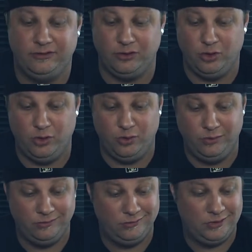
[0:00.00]

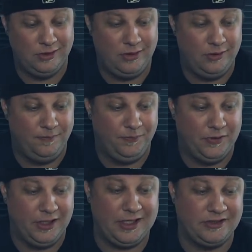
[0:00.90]
So
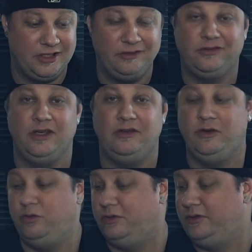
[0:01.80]
like I said, stay
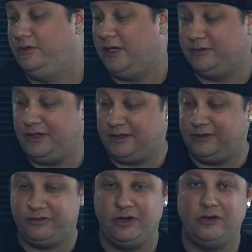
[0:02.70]
tuned. I'll take
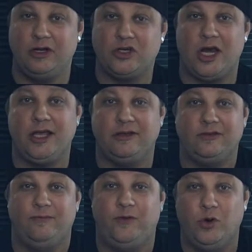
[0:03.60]
this out and I'll try to get
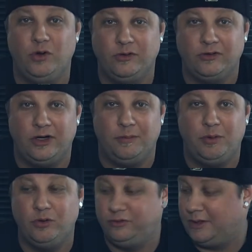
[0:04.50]
some photos, and I'll
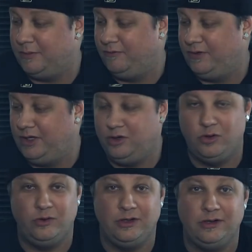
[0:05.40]
post up a
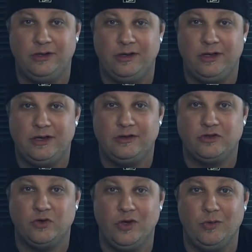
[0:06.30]
video and
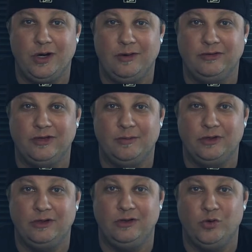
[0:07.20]
show you what I was
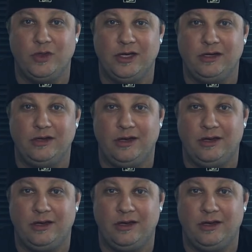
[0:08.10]
able to do with it.